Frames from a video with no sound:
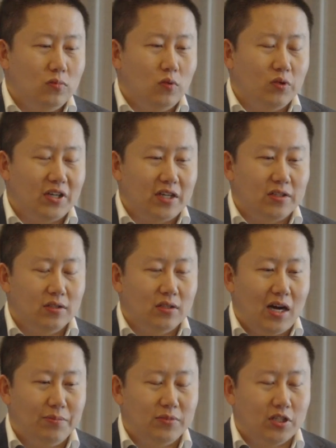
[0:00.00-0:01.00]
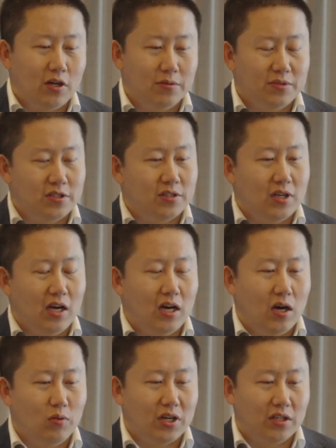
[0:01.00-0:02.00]
We get upturns,
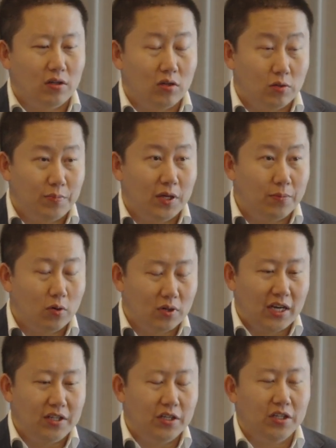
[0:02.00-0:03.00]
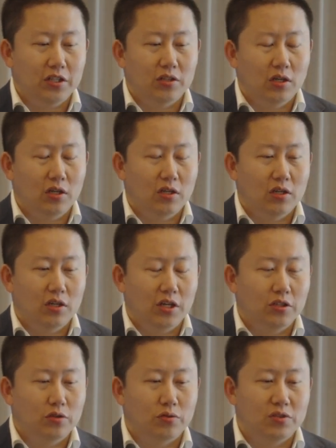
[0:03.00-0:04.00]
we get a lot of people get
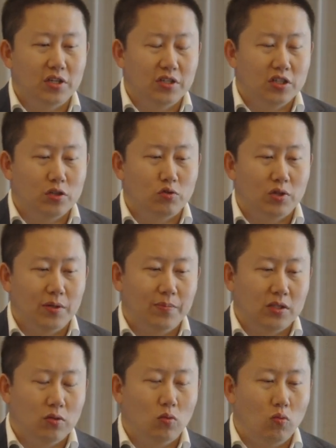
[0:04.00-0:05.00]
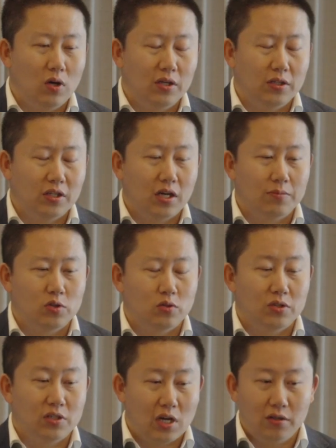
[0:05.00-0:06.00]
into the industry, but when it comes to
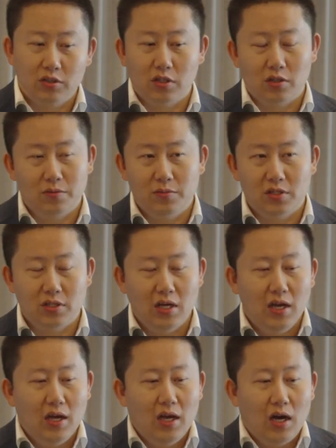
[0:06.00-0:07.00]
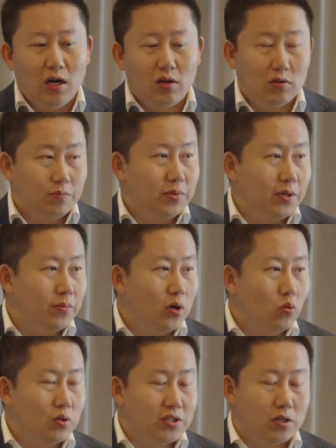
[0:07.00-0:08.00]
the downturns, a lot of
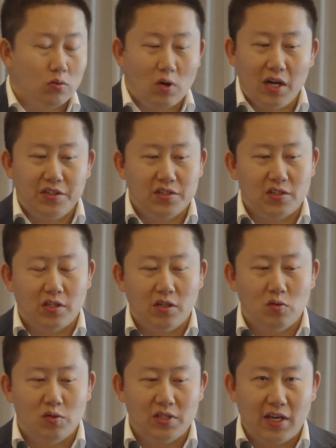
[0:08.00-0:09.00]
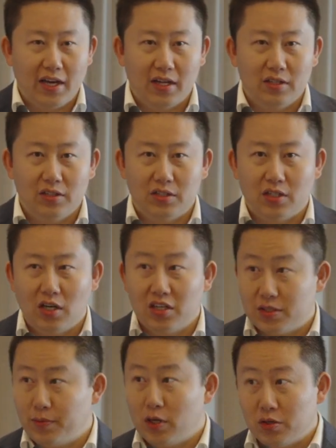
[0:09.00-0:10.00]
people with the right skills and
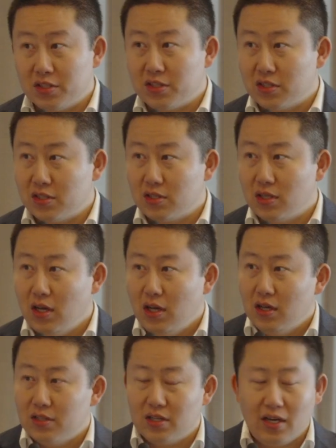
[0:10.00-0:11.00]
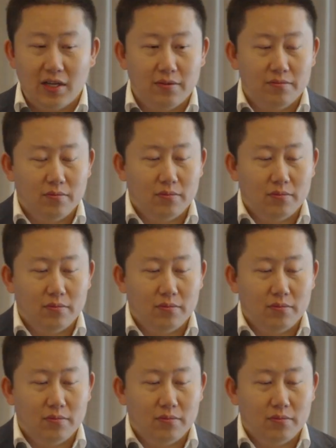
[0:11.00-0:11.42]
experiences, they